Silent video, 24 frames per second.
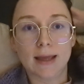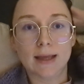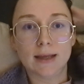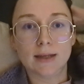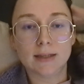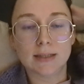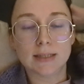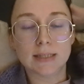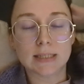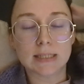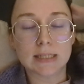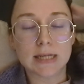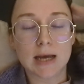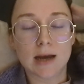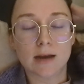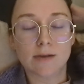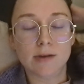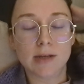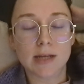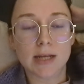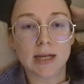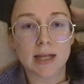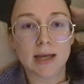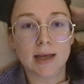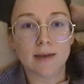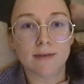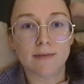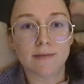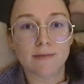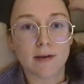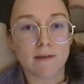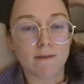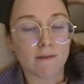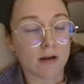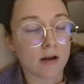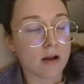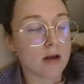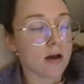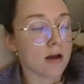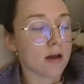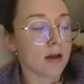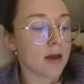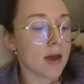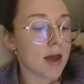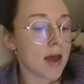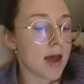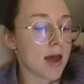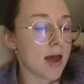It is now nearly 5
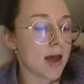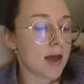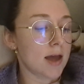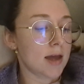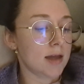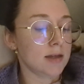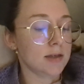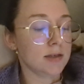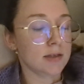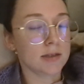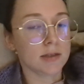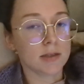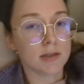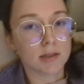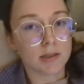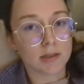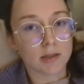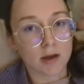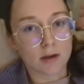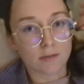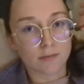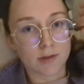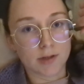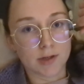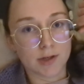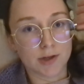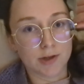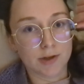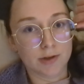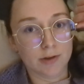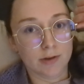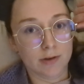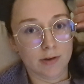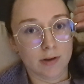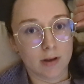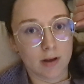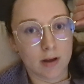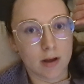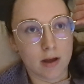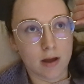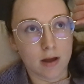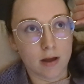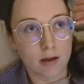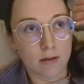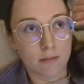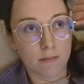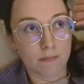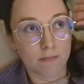o'clock, and this afternoon
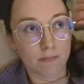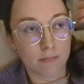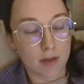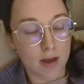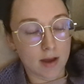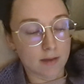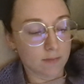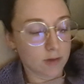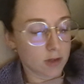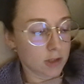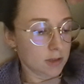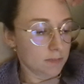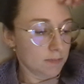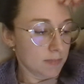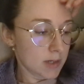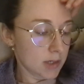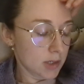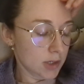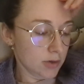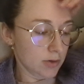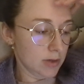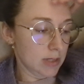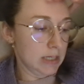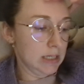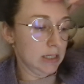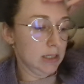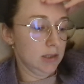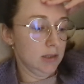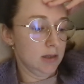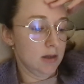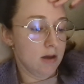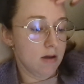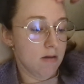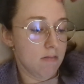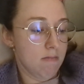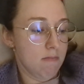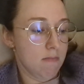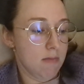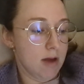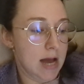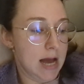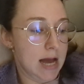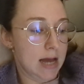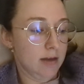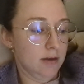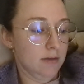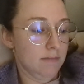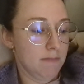I've just been doing some
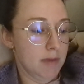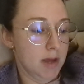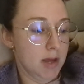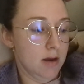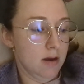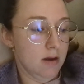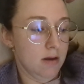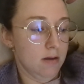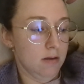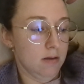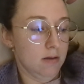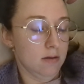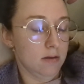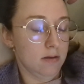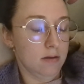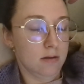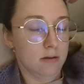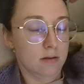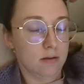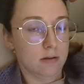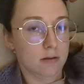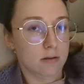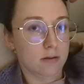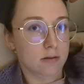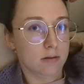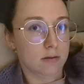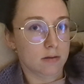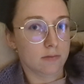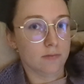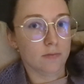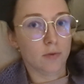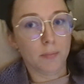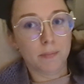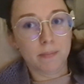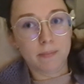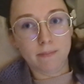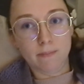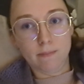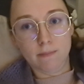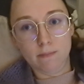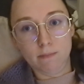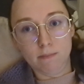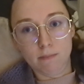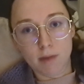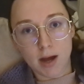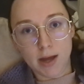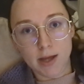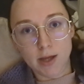admin from
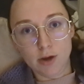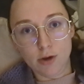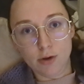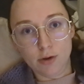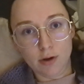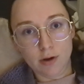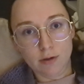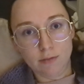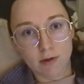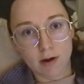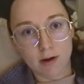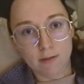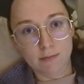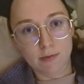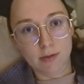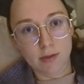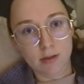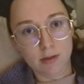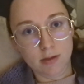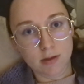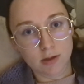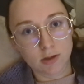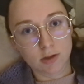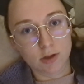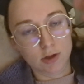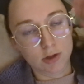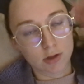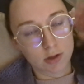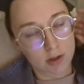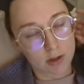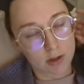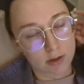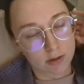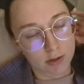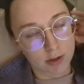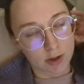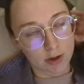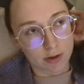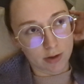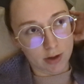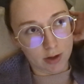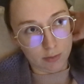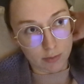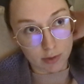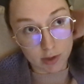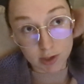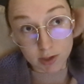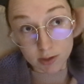my yoga rather than the studio's
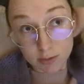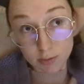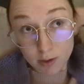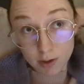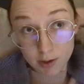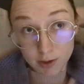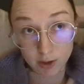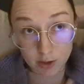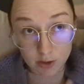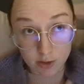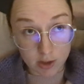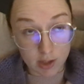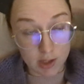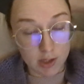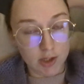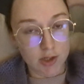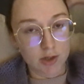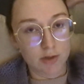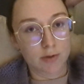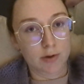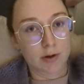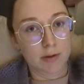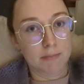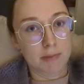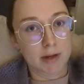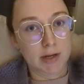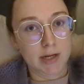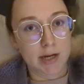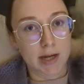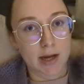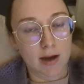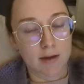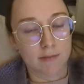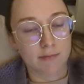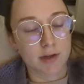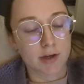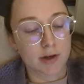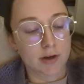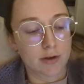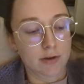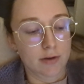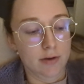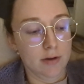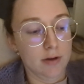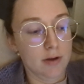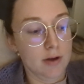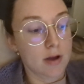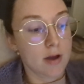yoga, which is what I usually do on a Monday
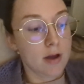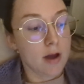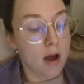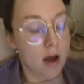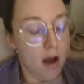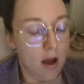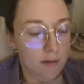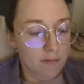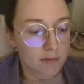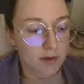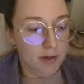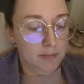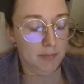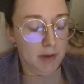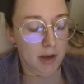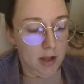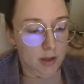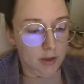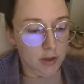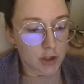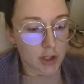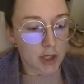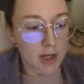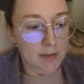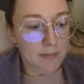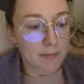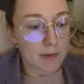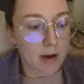afternoon after my lunchtime